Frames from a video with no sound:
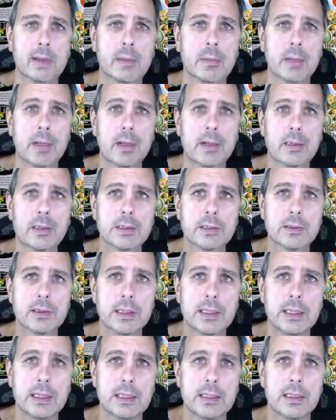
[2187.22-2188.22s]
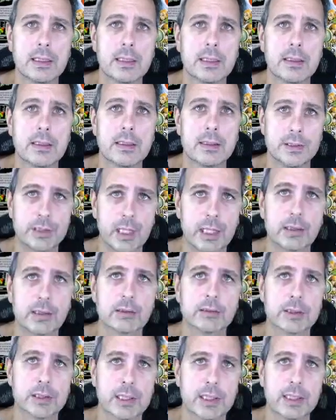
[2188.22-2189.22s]
we also need the
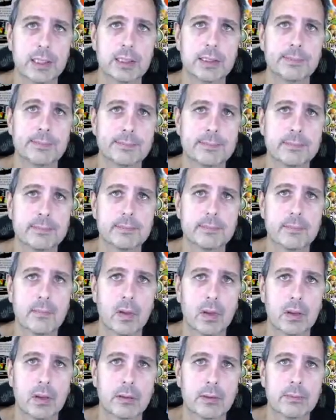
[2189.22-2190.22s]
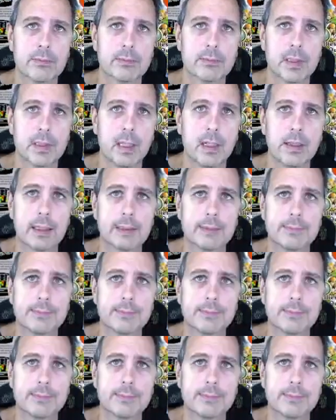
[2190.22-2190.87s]
jailer's key. All right.